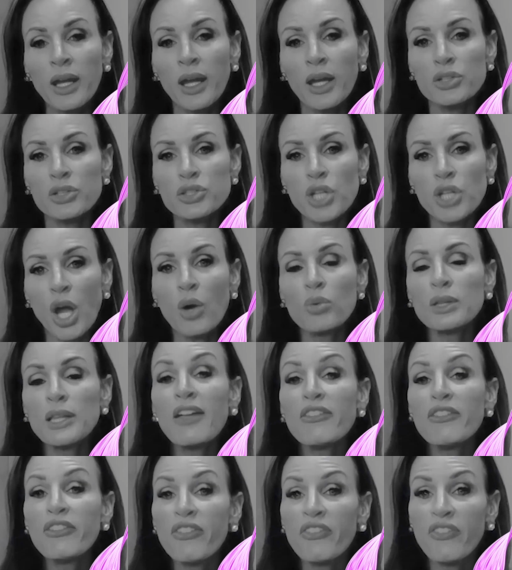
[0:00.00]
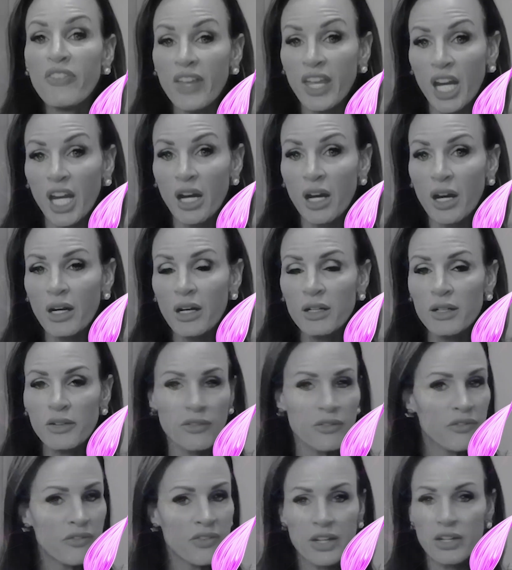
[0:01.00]
Don't let fear
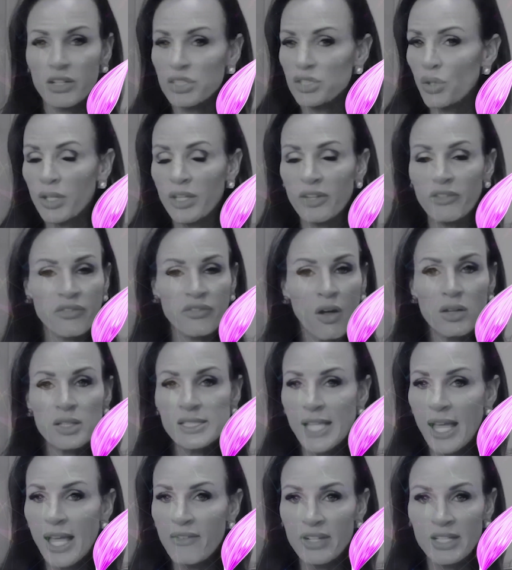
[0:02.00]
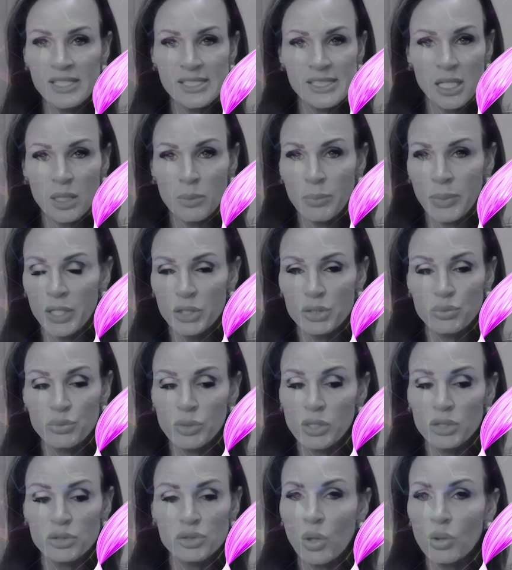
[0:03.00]
is only false evidence that appears
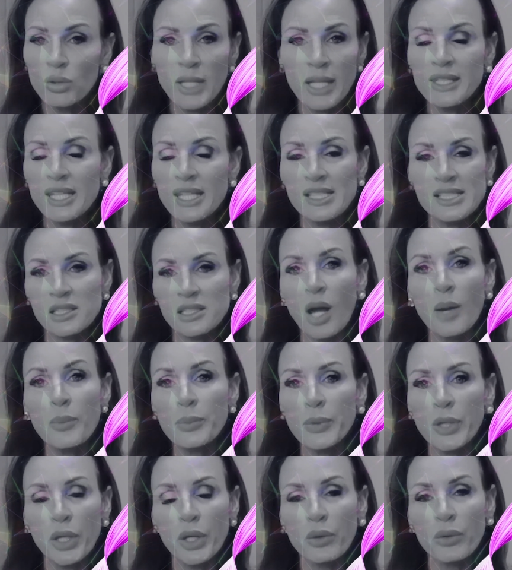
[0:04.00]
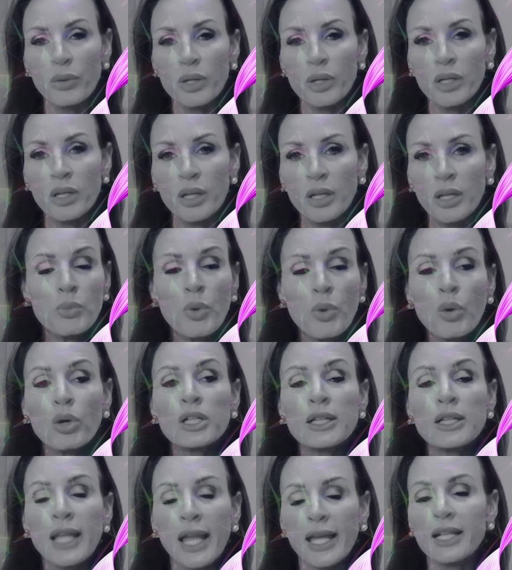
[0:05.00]
real. Don't let this stop you. You'll
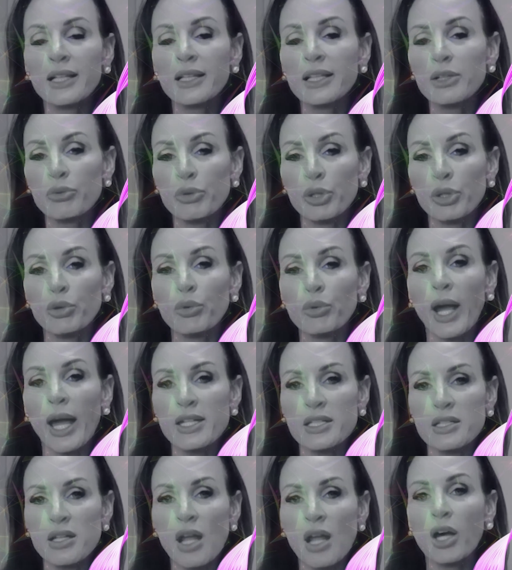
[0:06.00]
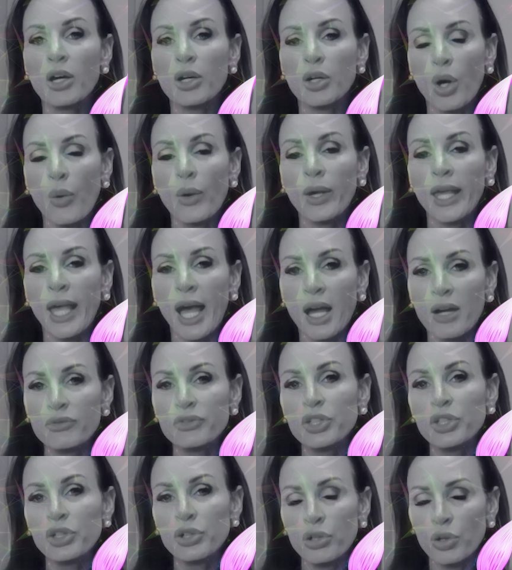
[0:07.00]
more likely regret not going
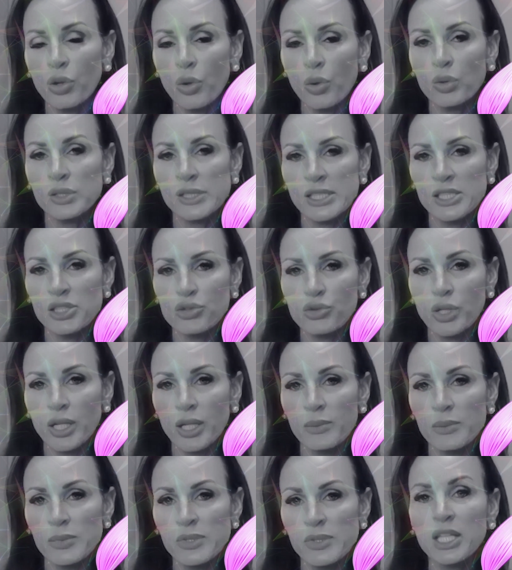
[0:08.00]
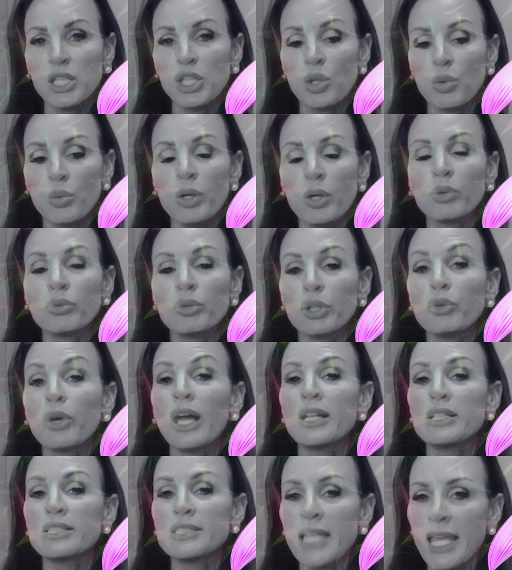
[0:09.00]
after your goals and dreams than you will
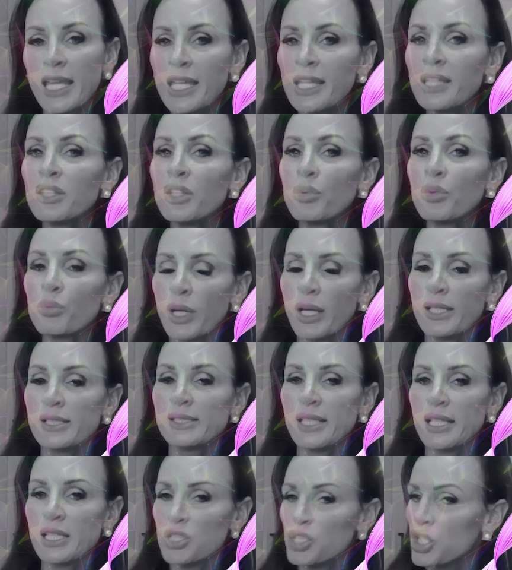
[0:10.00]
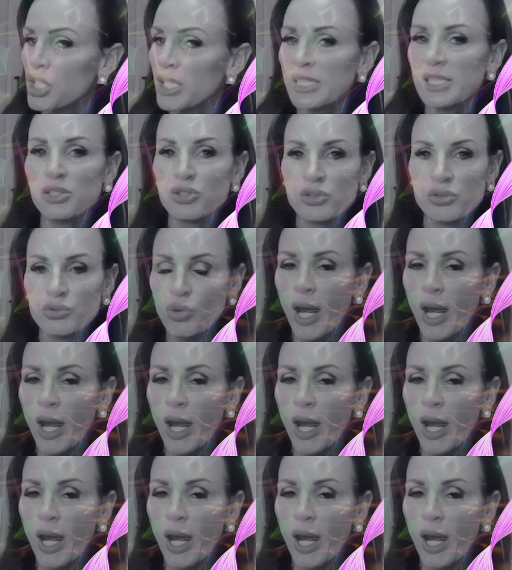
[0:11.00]
regret taking the risk and just